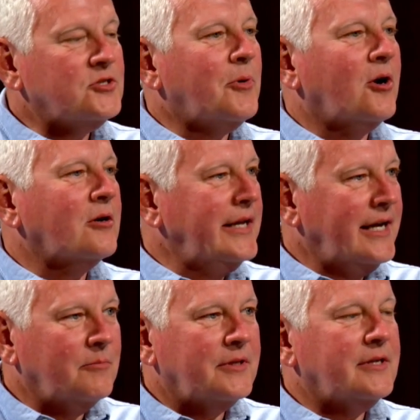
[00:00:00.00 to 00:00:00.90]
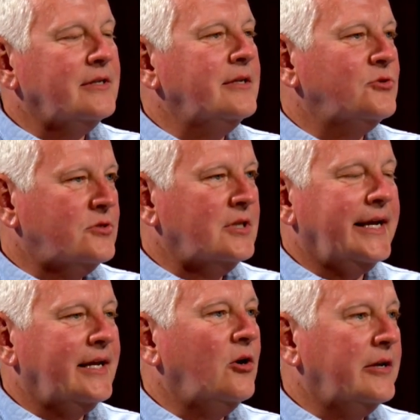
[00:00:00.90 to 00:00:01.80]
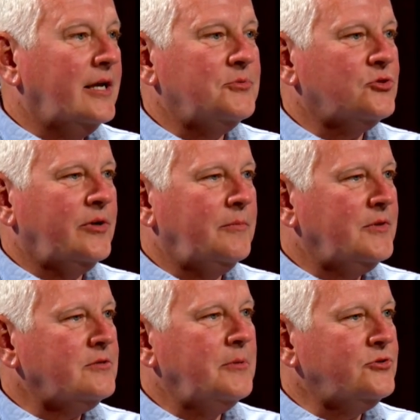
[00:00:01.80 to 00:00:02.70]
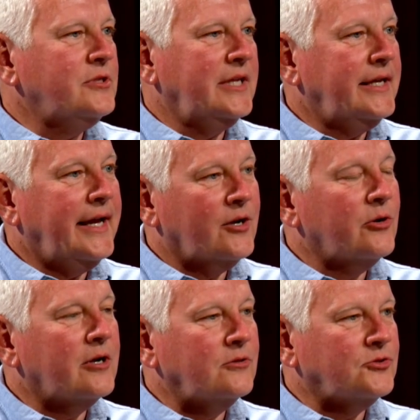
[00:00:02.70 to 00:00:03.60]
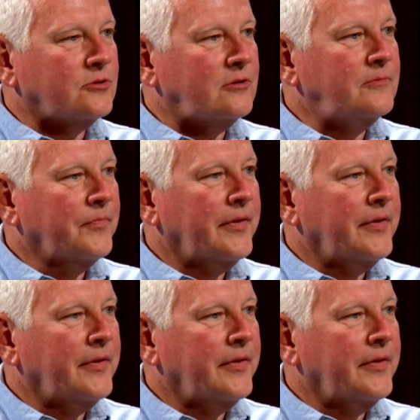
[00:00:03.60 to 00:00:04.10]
parkland, but then there's land on upstream that's mostly agricultural.